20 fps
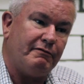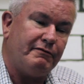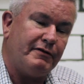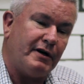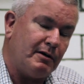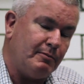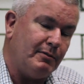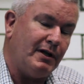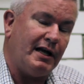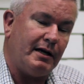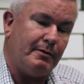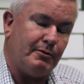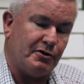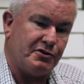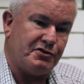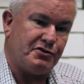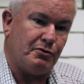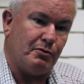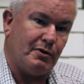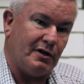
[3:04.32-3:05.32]
farm
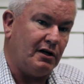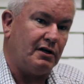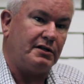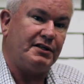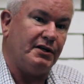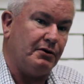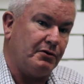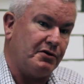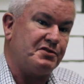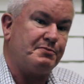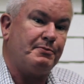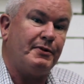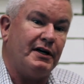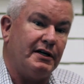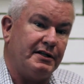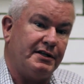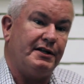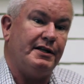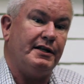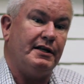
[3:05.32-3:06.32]
labourers who were locked out as
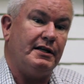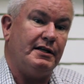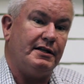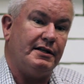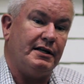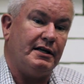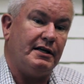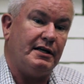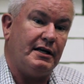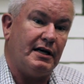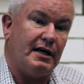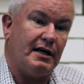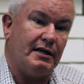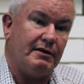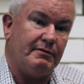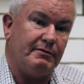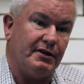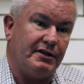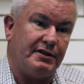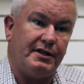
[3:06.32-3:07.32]
part of the, the uh,
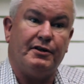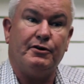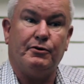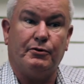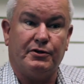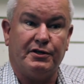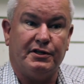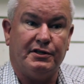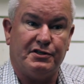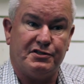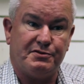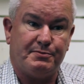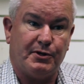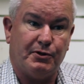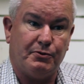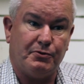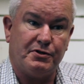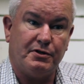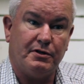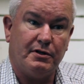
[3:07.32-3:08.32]
1913
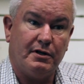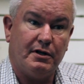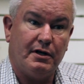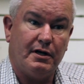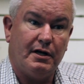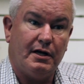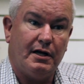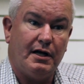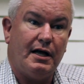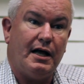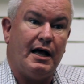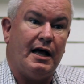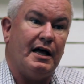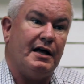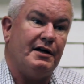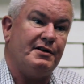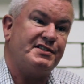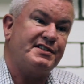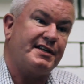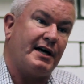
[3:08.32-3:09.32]
dispute.
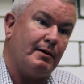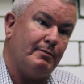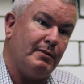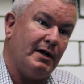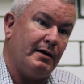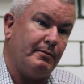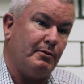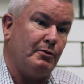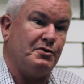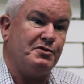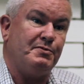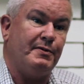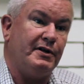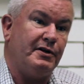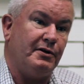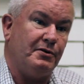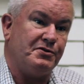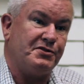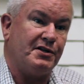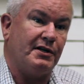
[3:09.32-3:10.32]
Uh, scab labour was being
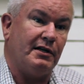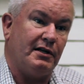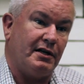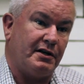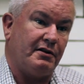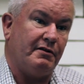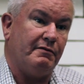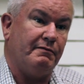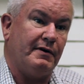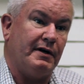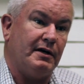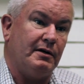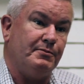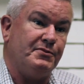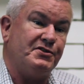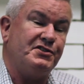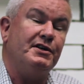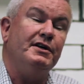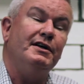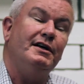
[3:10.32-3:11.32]
used on a lot of the
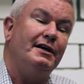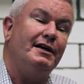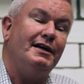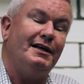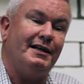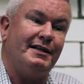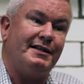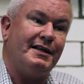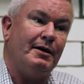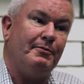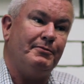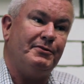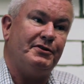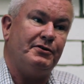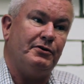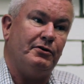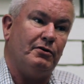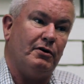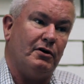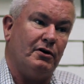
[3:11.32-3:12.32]
farms. An attempt
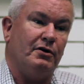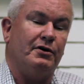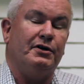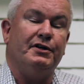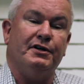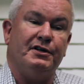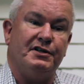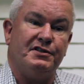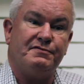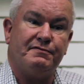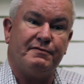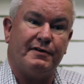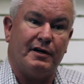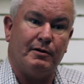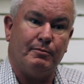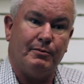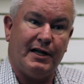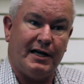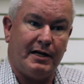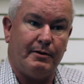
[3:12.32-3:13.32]
to organise
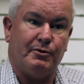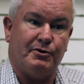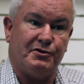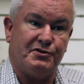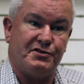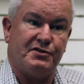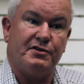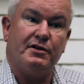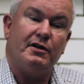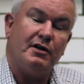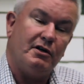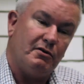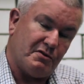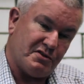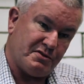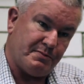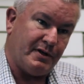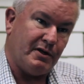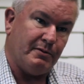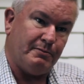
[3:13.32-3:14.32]
farm labourers
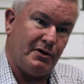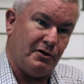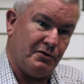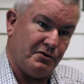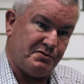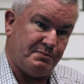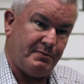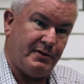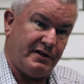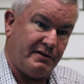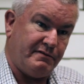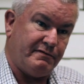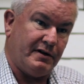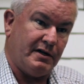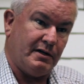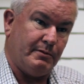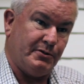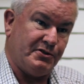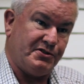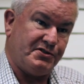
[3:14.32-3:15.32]
was being opposed by
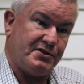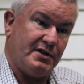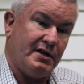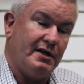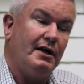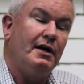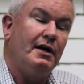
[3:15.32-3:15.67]
farmers.